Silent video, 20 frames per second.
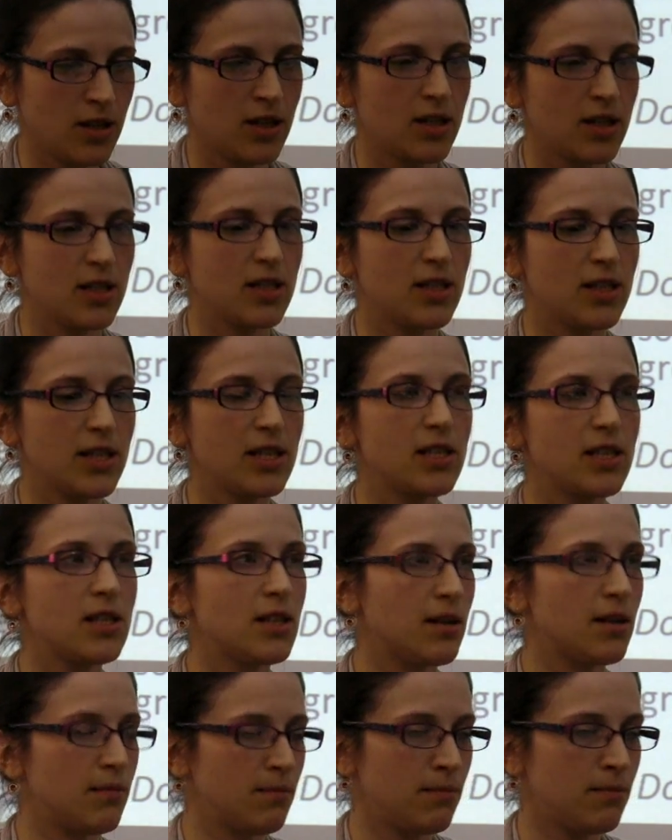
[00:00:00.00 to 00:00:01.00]

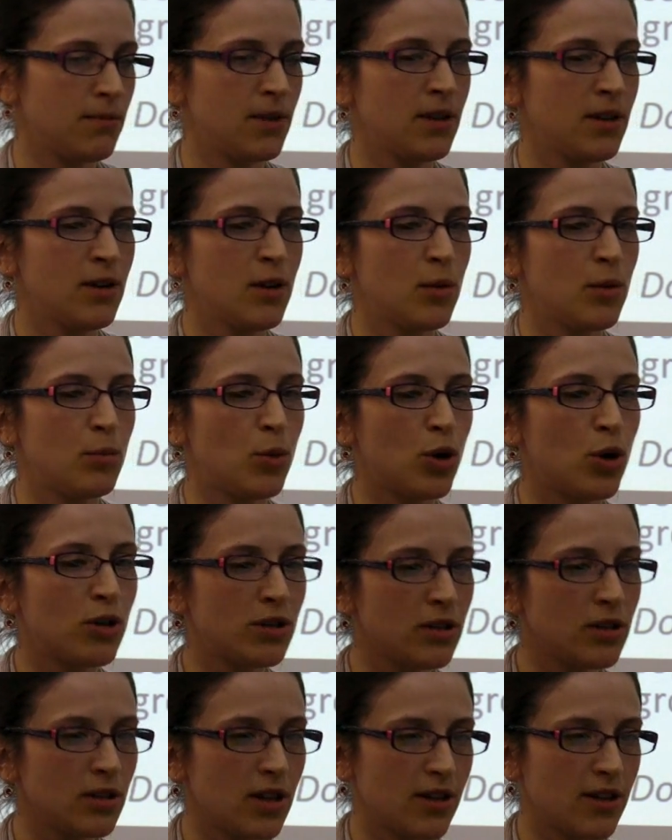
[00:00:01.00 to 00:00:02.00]
system,
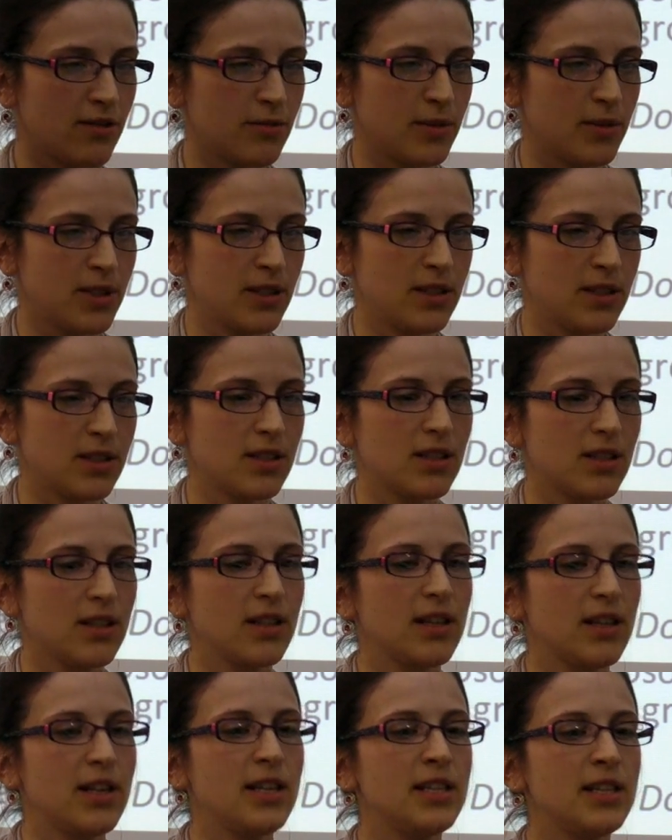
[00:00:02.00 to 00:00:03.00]
moral government,
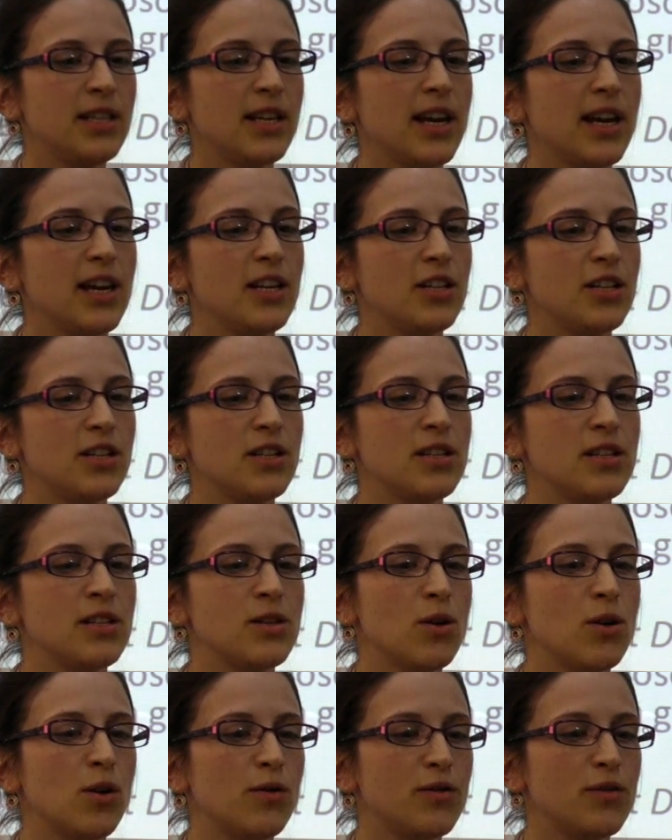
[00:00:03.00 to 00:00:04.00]
indications
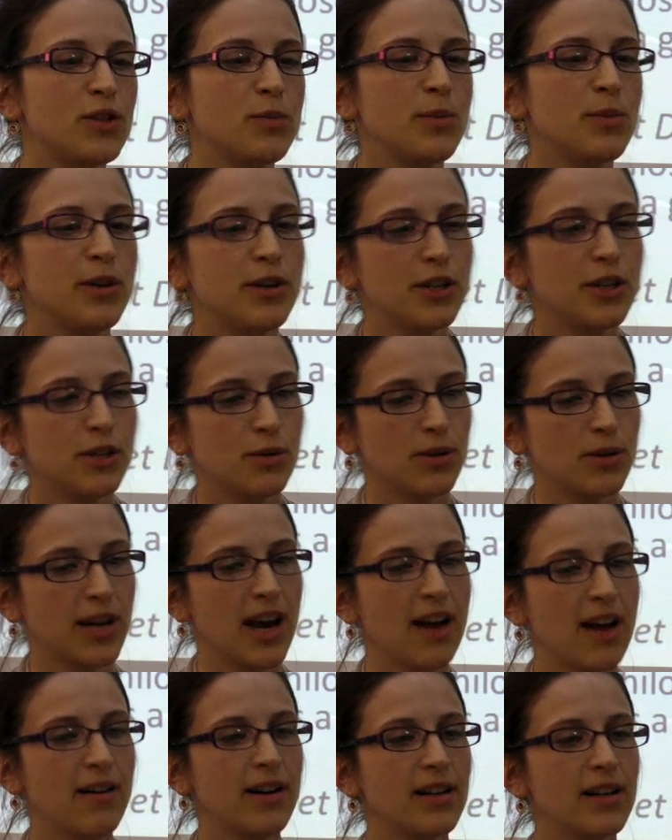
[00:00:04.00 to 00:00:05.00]
of spiritual
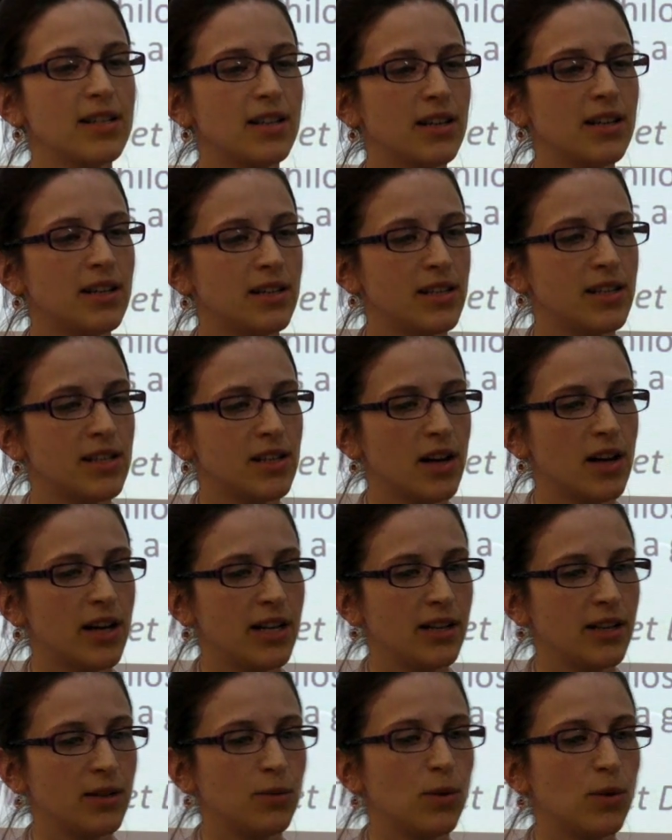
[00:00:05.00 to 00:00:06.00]
character and design
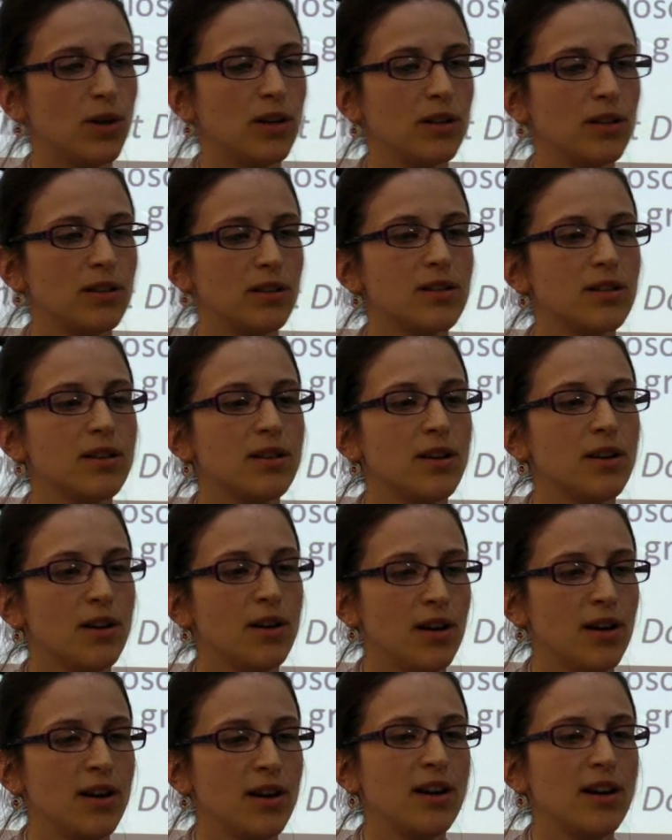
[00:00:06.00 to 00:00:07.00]
in the world.
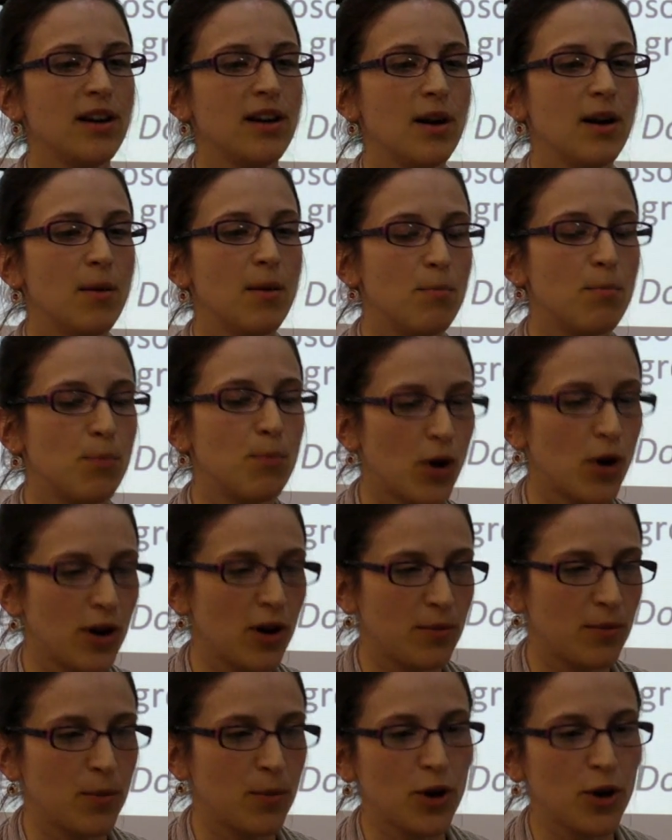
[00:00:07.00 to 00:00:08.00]

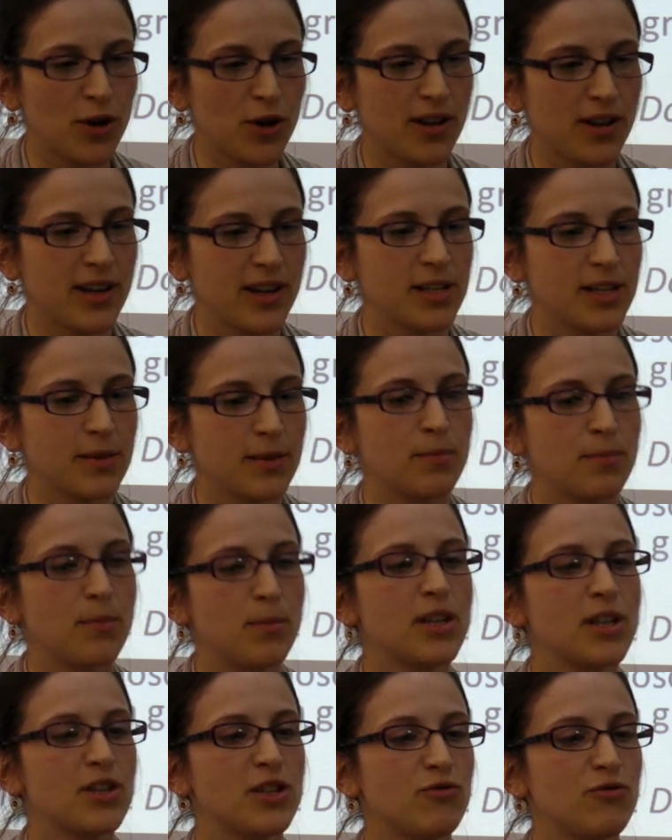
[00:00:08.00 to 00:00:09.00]
Monotheism
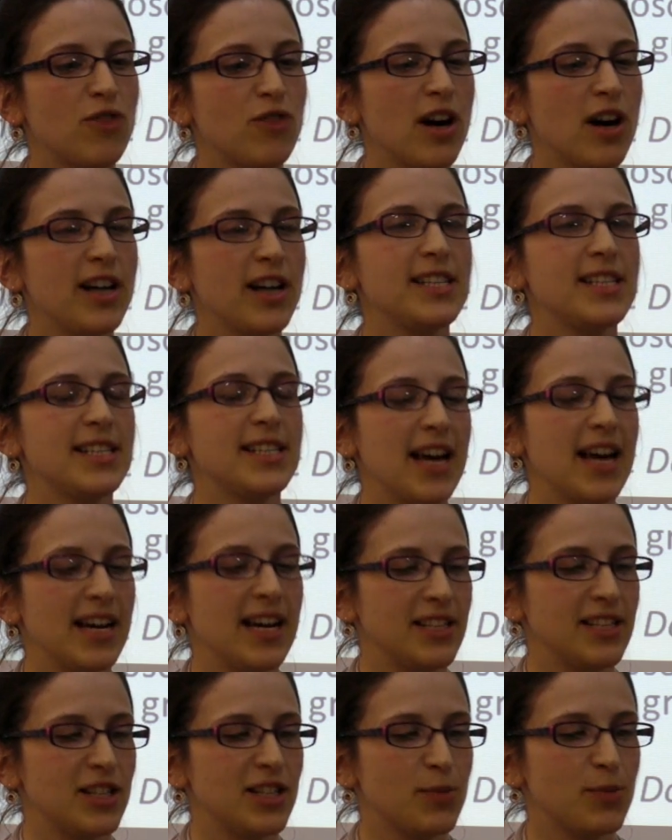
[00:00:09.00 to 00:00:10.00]
must rise
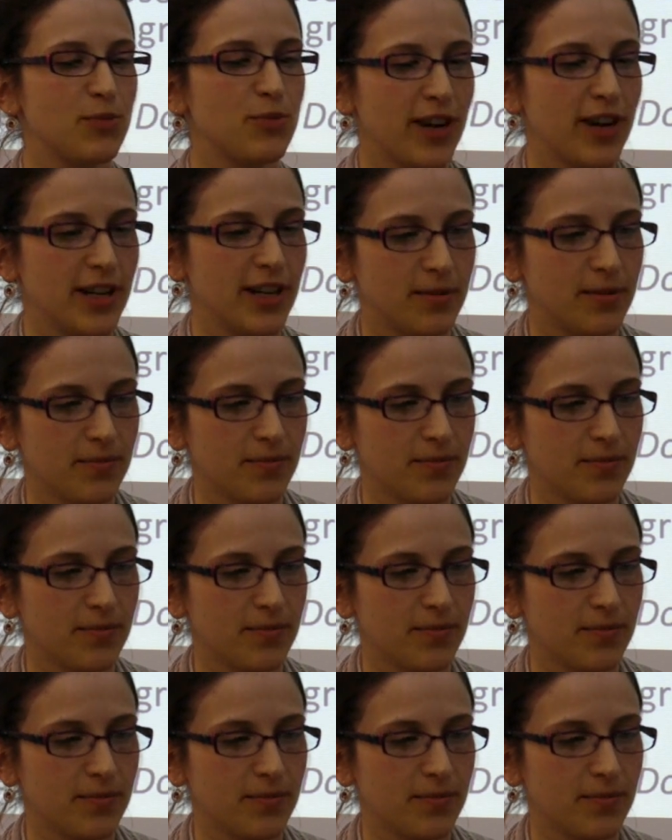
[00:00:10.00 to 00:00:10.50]
and spread.